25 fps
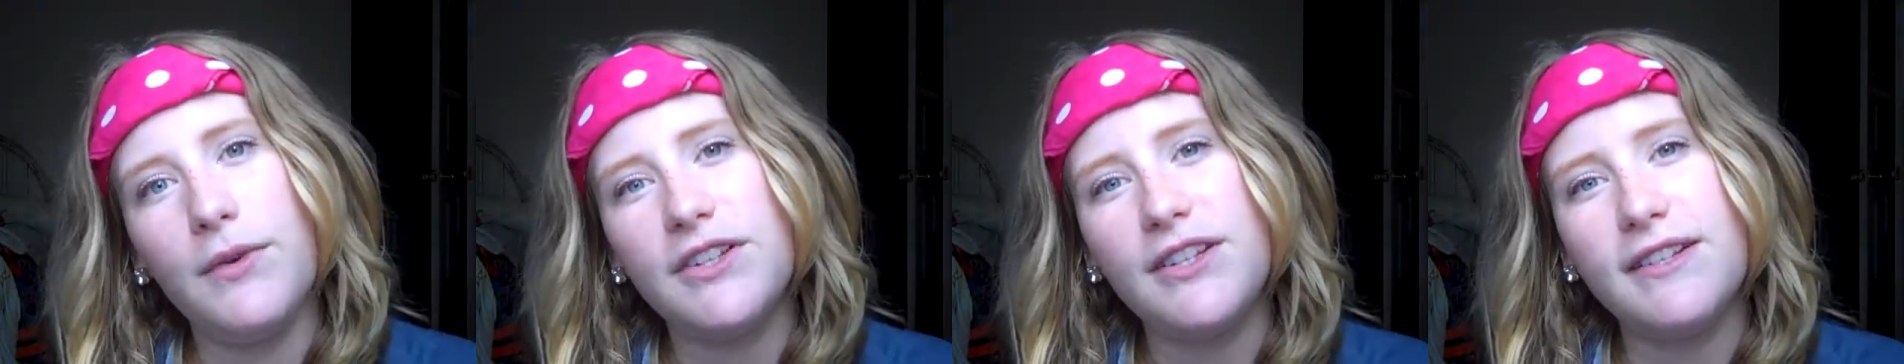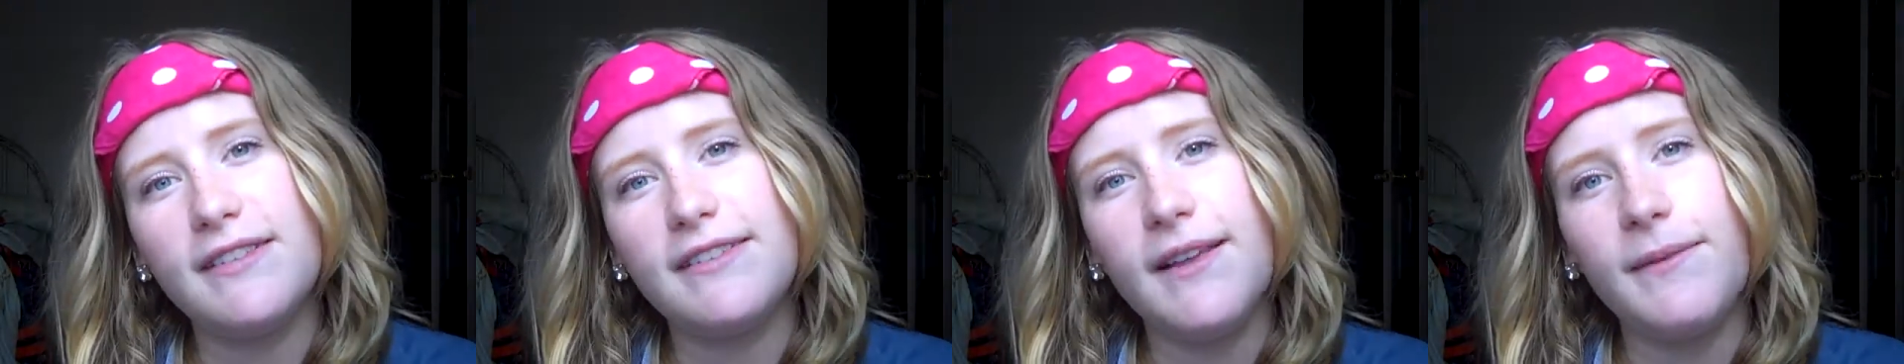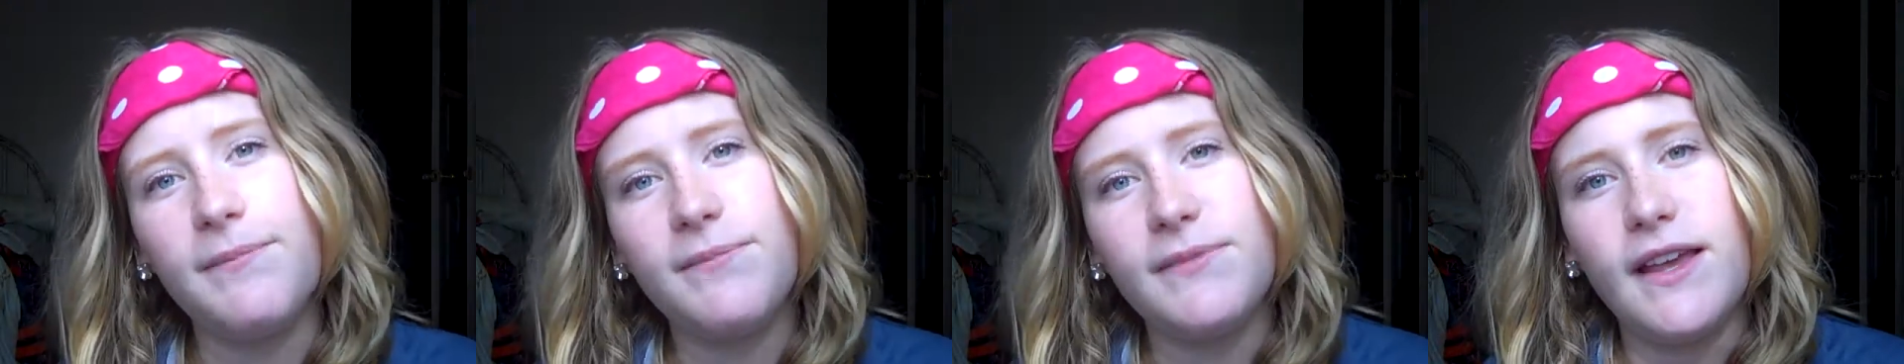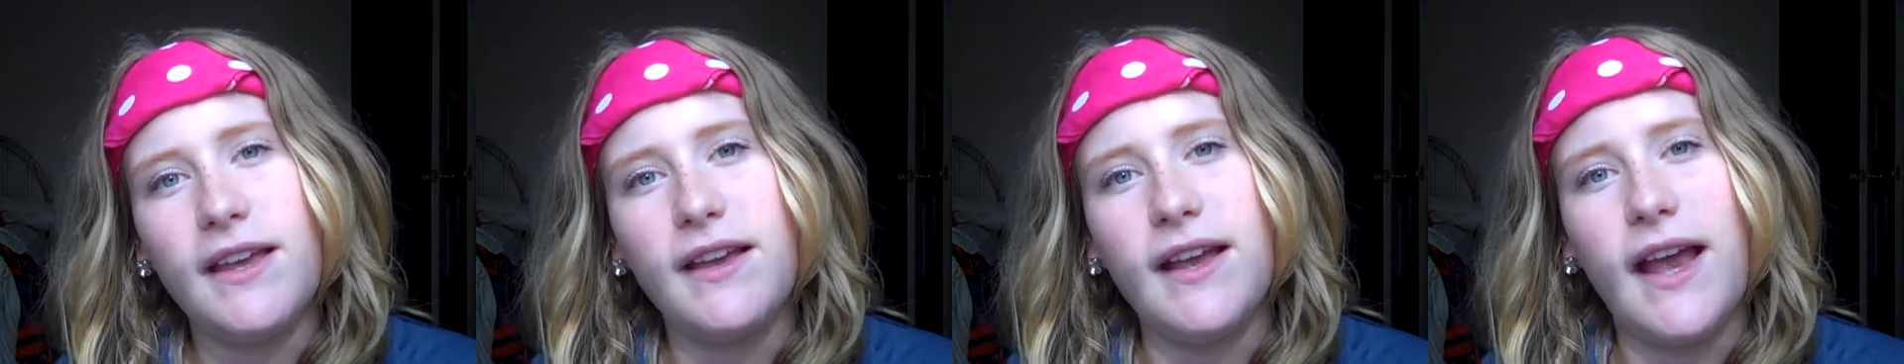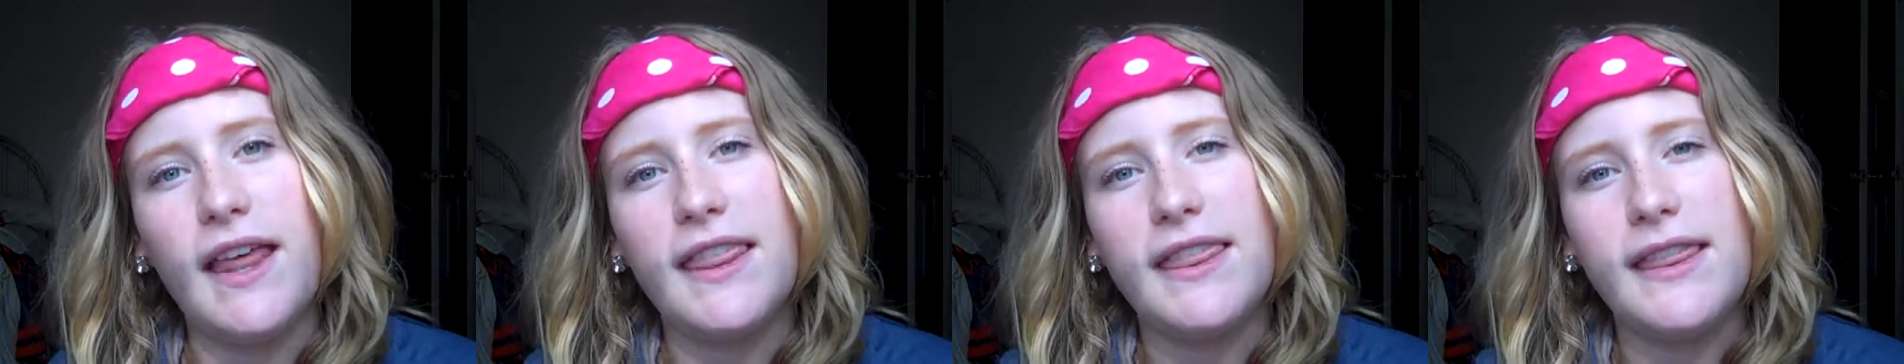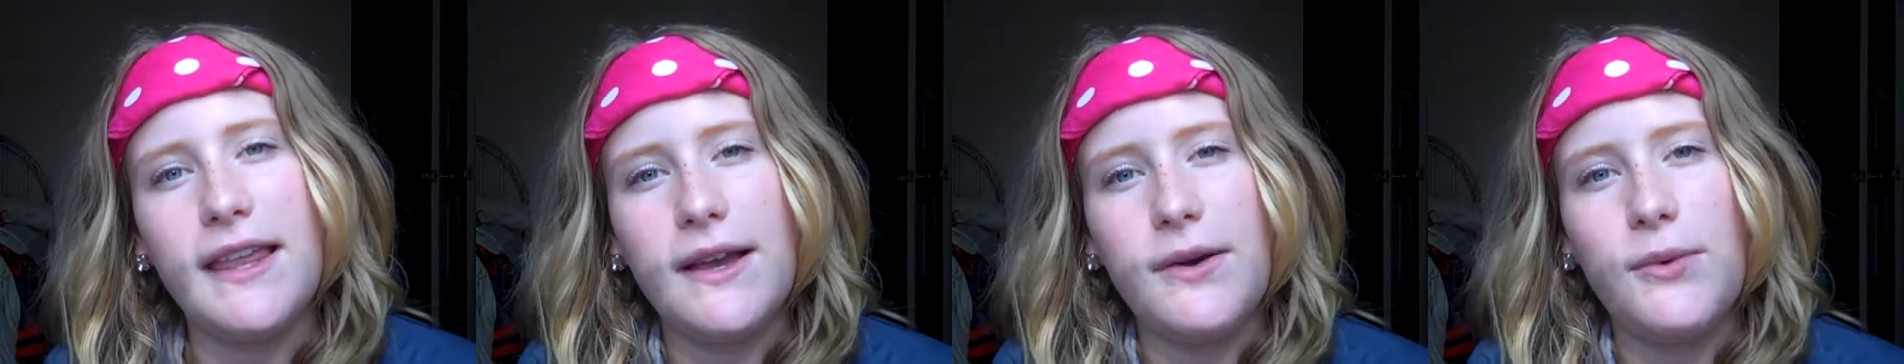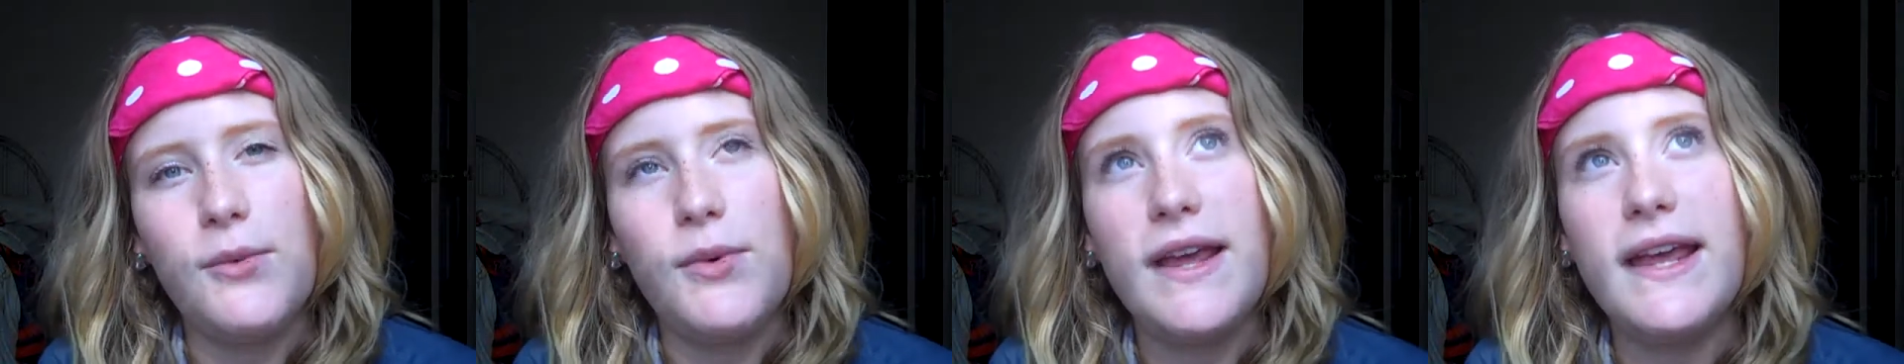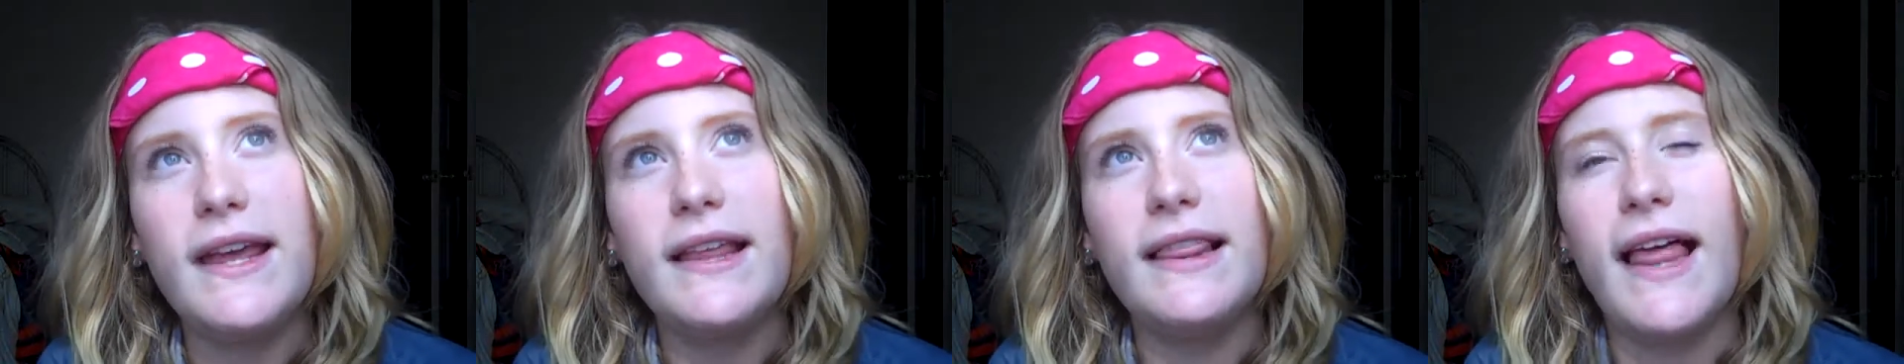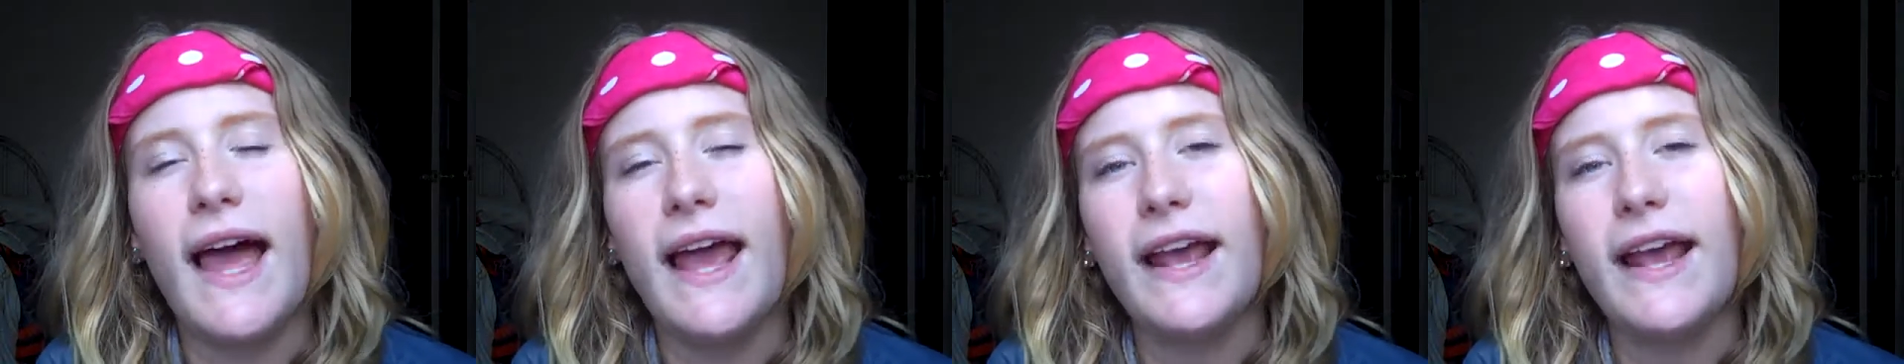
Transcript: which is something I think we